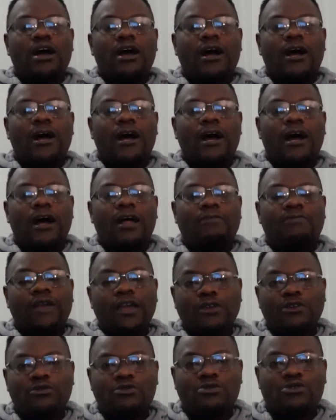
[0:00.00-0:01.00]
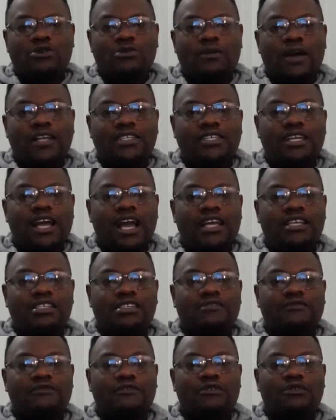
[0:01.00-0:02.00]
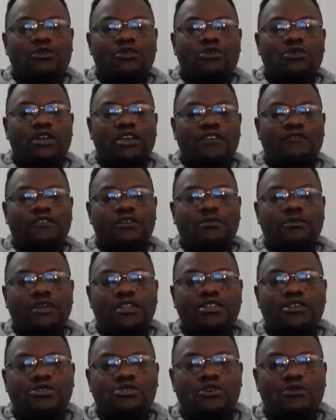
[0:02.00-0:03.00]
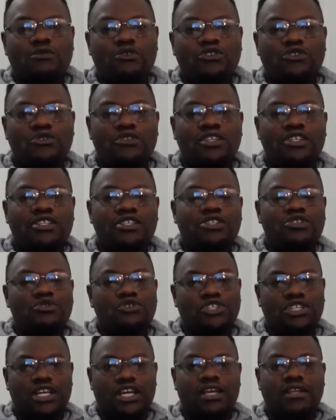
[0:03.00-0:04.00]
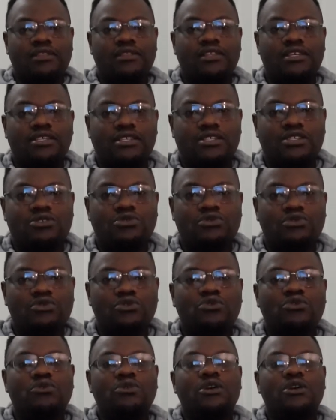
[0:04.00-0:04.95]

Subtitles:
thank you so much, guys, for giving me this opportunity to share this to you.